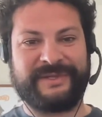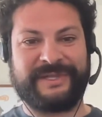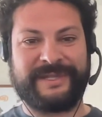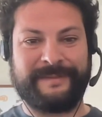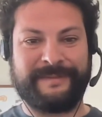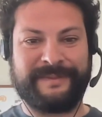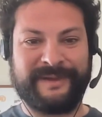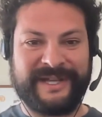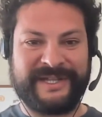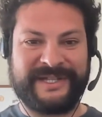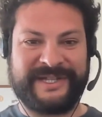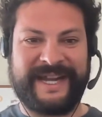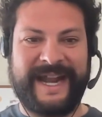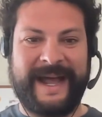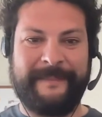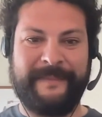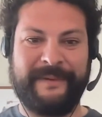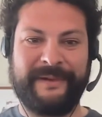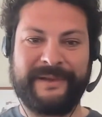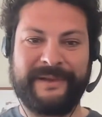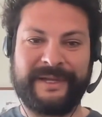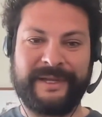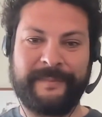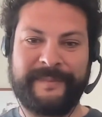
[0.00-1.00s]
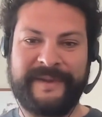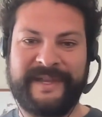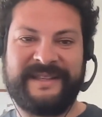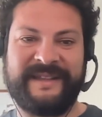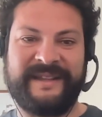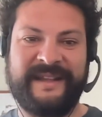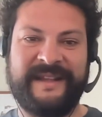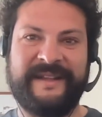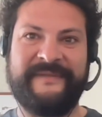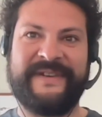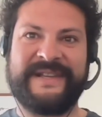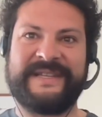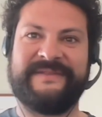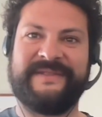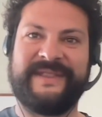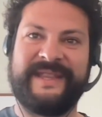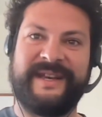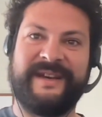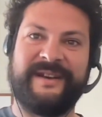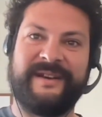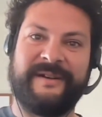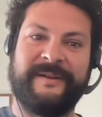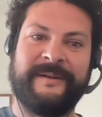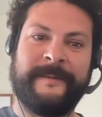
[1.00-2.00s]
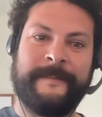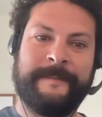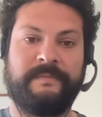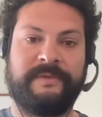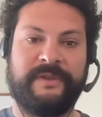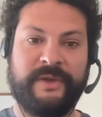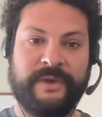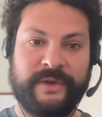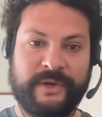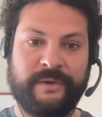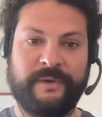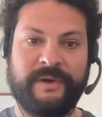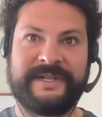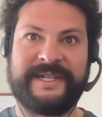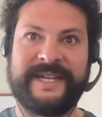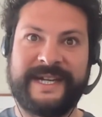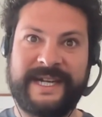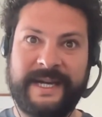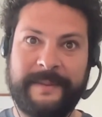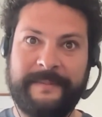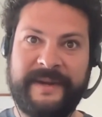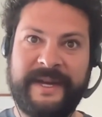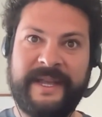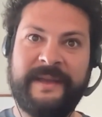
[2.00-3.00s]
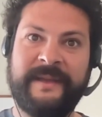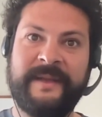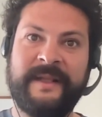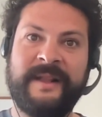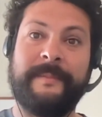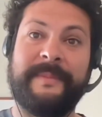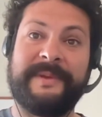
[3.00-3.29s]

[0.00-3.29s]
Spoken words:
to bludgeon Apple a little bit in defense of their unicorn tech company.